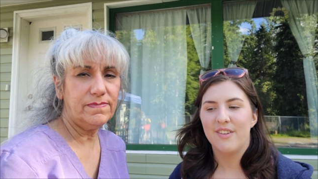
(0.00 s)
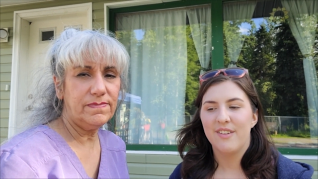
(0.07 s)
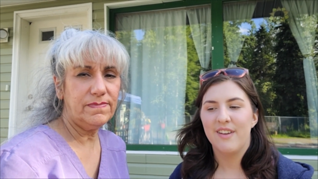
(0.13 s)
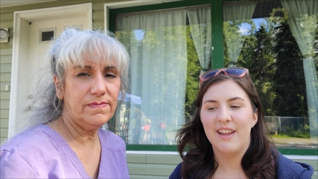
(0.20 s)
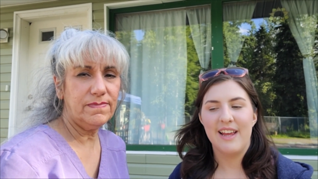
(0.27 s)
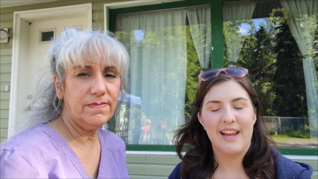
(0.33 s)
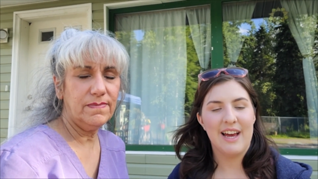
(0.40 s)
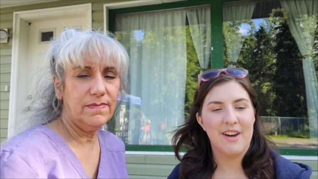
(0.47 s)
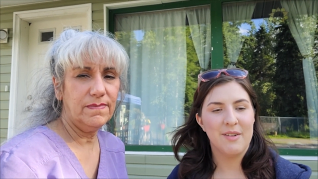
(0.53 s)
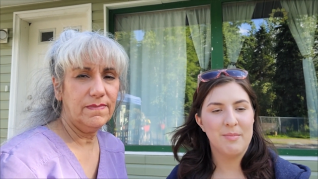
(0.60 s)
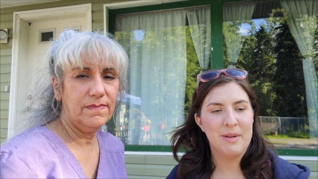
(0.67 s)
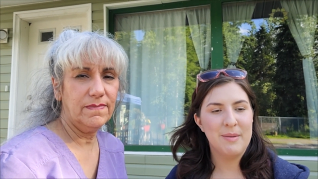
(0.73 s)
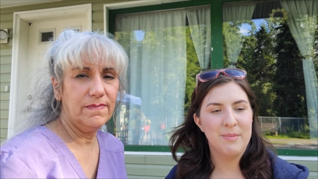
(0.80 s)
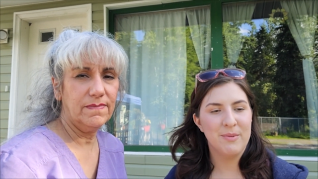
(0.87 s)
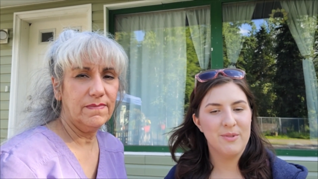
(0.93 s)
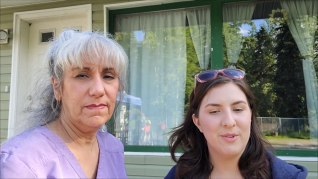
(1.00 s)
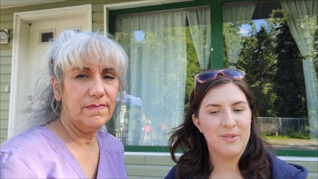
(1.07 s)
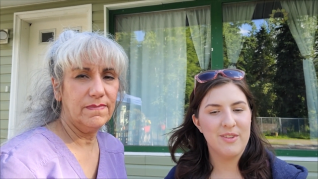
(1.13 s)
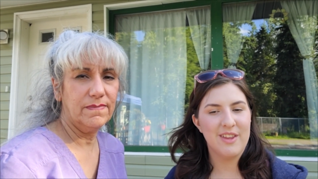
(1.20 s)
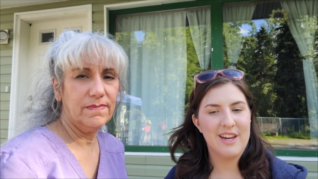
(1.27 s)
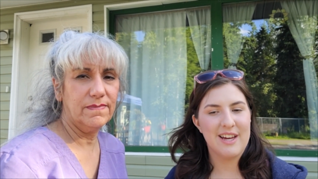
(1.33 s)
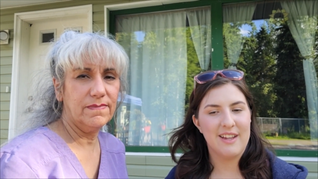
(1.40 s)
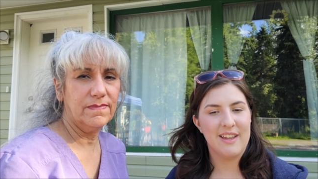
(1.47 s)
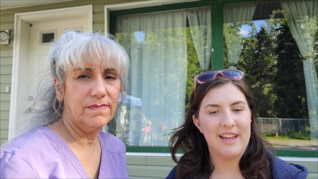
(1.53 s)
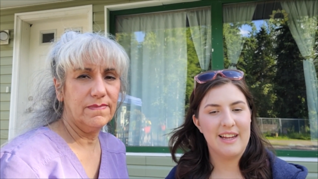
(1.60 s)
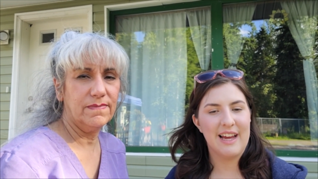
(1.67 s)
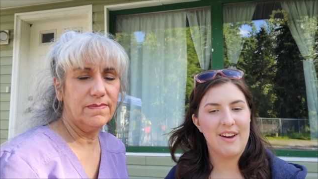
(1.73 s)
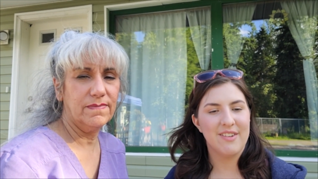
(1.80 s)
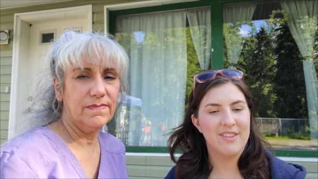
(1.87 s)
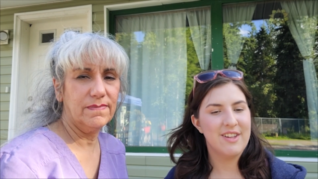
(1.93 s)
Speaker 1: like how do people do that like
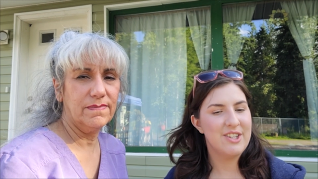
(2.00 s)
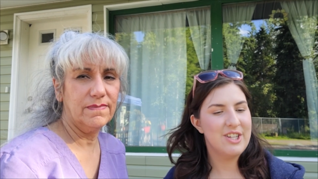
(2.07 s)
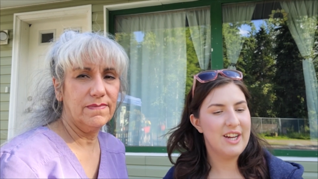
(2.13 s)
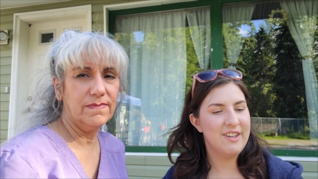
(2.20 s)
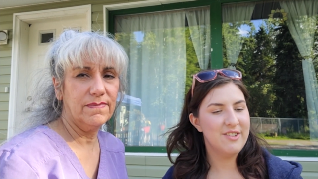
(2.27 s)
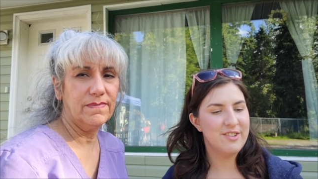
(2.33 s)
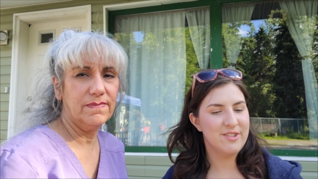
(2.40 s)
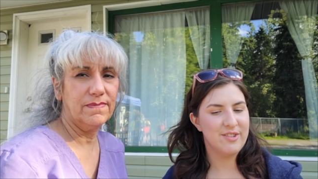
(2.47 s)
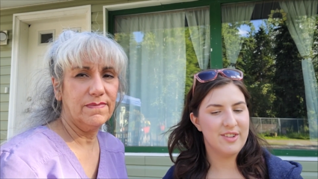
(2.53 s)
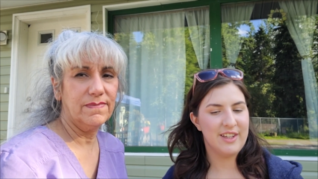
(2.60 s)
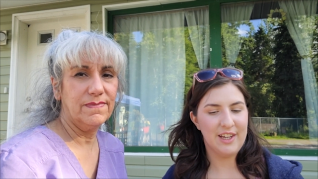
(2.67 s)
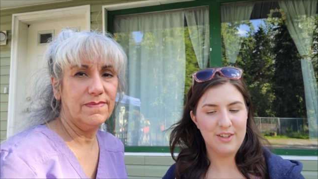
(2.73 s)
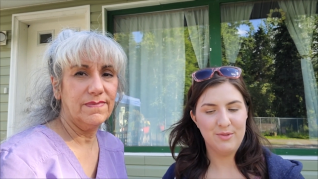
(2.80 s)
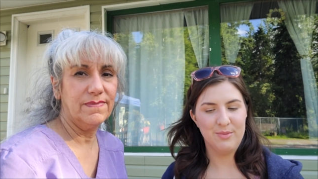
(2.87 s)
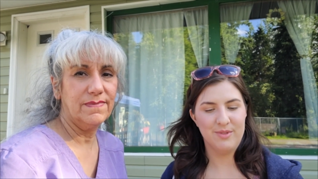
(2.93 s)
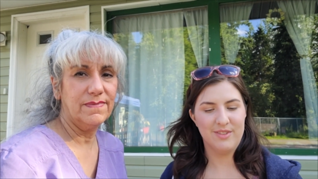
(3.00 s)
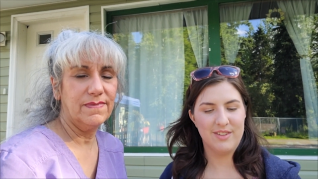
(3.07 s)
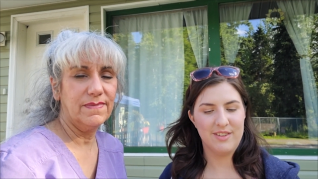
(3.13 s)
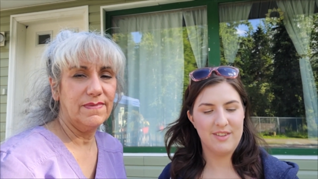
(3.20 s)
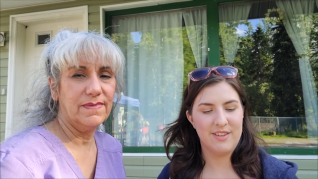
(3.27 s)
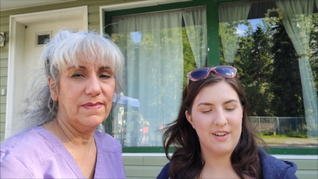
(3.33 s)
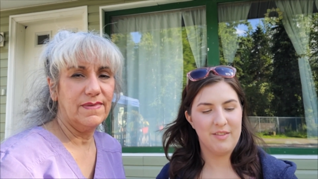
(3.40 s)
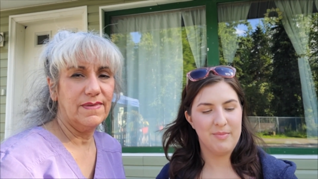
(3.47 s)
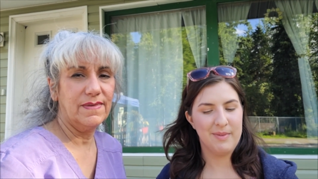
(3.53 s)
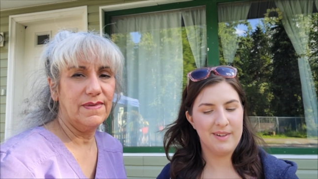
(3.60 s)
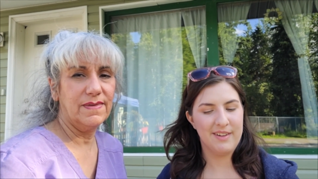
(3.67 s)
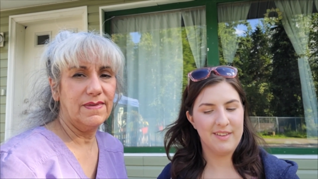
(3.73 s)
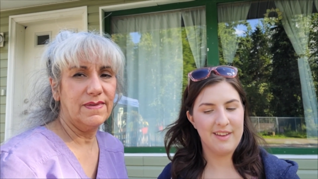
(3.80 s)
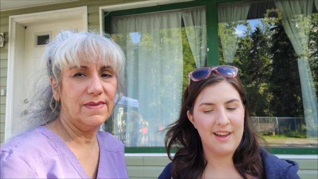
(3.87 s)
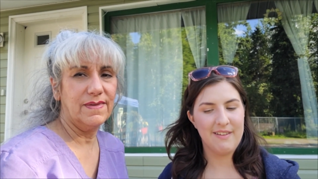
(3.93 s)
how do they change their schedules and stuff
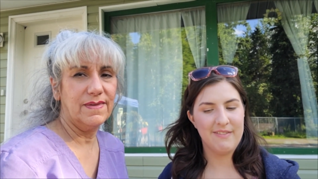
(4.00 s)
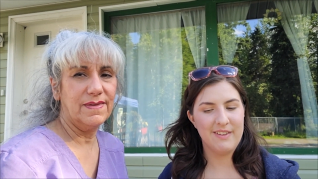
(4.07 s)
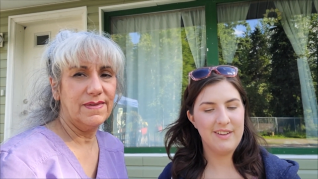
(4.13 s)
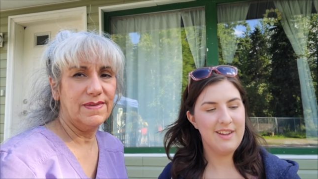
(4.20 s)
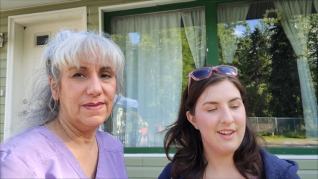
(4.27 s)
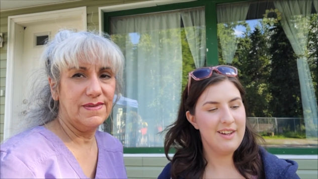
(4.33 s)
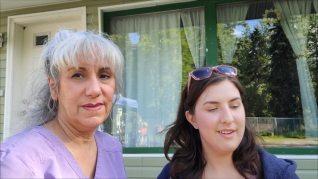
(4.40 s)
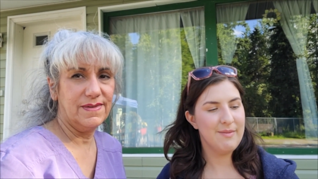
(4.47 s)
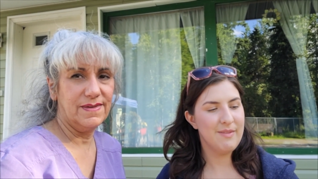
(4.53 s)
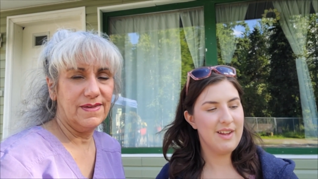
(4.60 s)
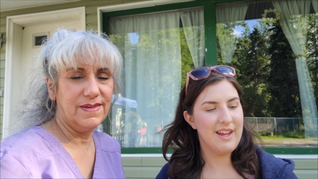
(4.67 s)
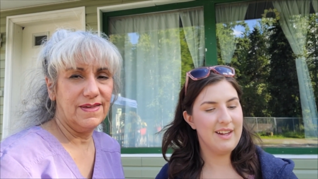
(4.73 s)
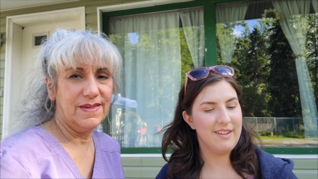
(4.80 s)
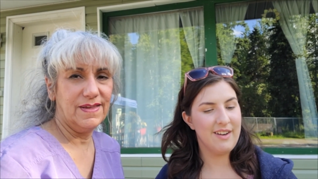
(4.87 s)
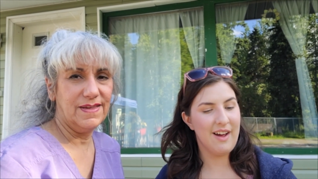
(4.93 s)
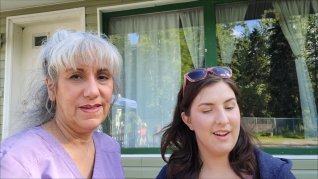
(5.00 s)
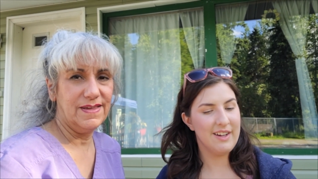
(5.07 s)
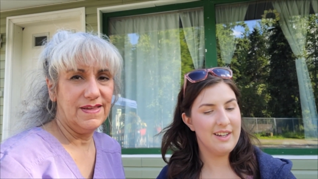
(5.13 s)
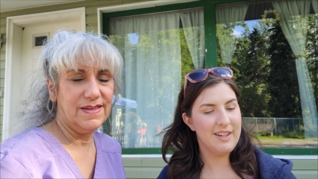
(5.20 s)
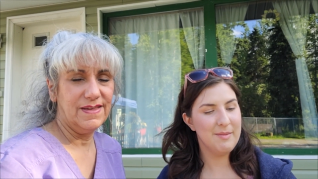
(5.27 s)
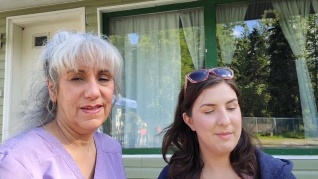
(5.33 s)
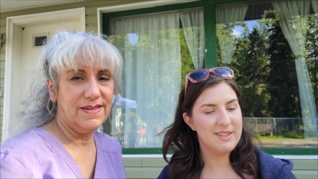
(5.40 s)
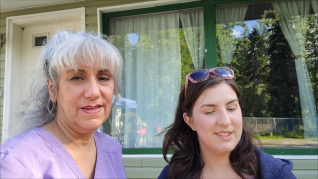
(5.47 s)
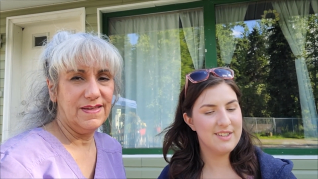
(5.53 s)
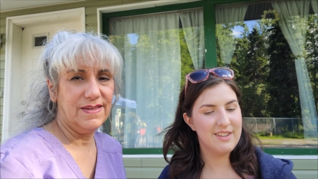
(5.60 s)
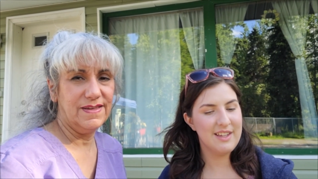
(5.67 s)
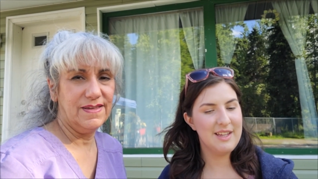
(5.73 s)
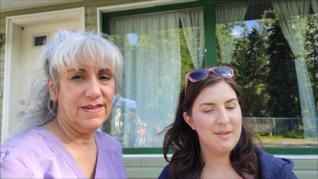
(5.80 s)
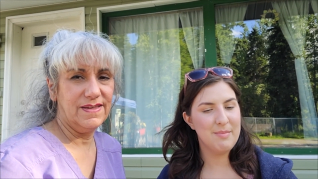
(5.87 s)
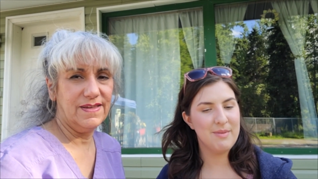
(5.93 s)
because i feel like i'm like not getting much
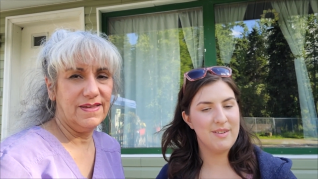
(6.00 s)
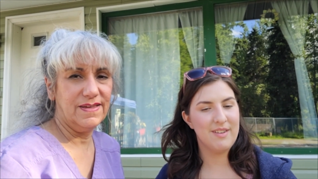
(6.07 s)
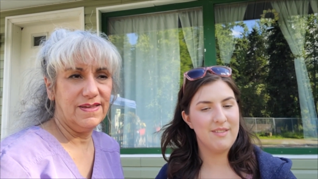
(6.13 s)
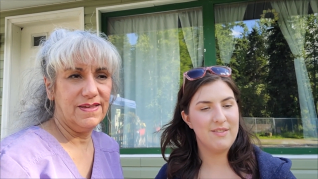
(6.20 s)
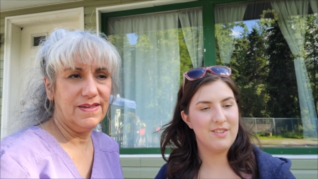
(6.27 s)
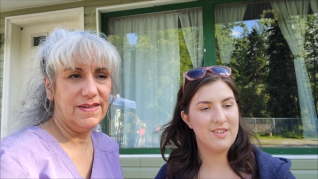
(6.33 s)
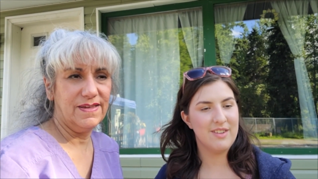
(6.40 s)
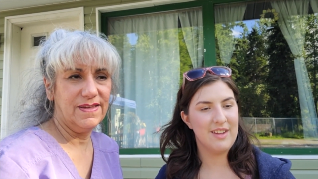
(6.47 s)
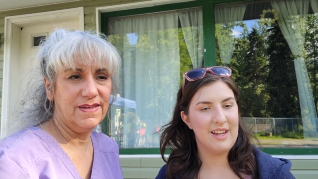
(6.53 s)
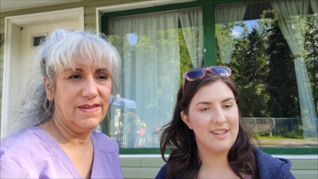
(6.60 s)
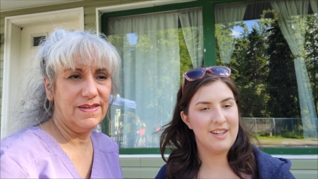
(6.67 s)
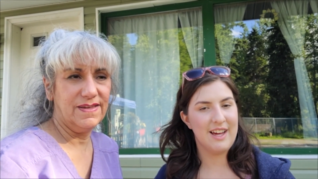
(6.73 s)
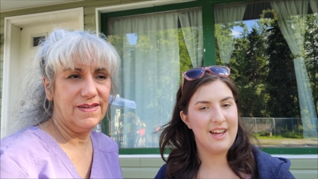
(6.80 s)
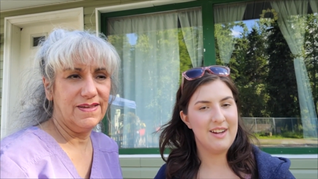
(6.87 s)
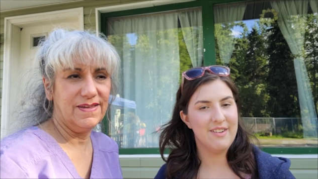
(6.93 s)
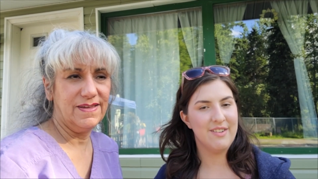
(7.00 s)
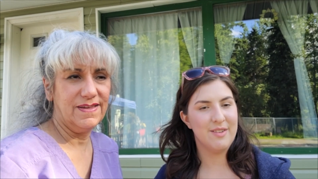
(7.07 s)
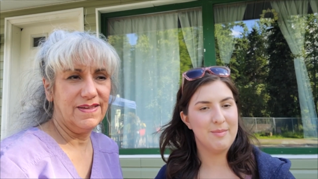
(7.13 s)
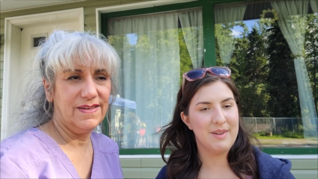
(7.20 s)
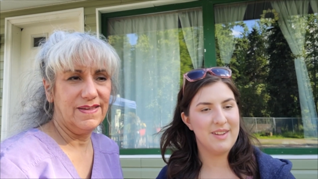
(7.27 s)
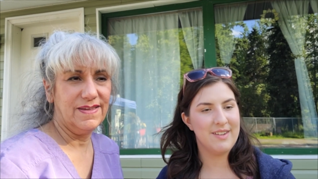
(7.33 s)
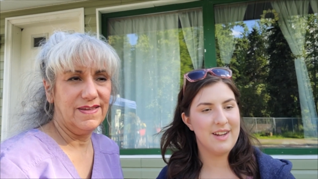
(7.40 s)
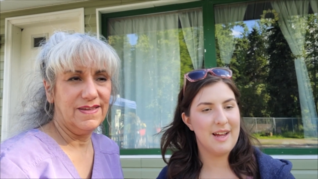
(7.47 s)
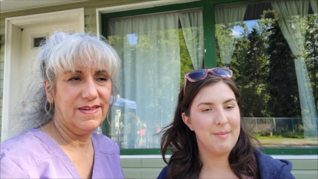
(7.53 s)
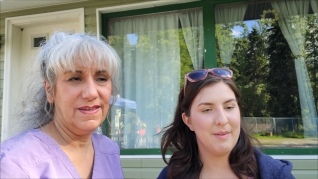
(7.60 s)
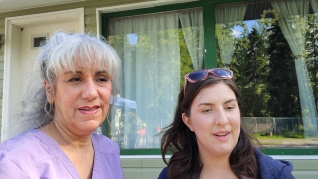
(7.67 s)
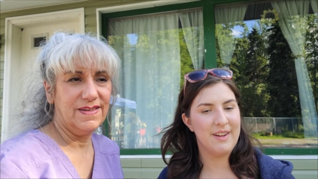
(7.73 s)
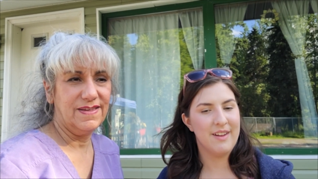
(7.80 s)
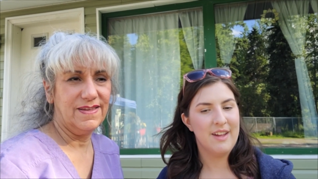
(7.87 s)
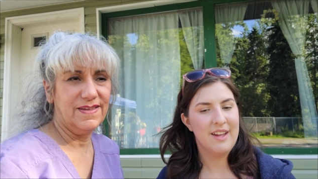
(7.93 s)
sleep and i'm just like tired so by the time
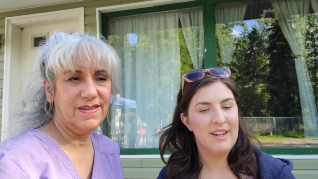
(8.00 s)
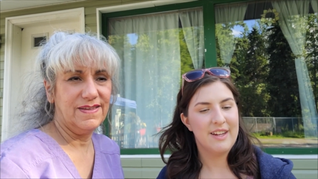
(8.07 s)
i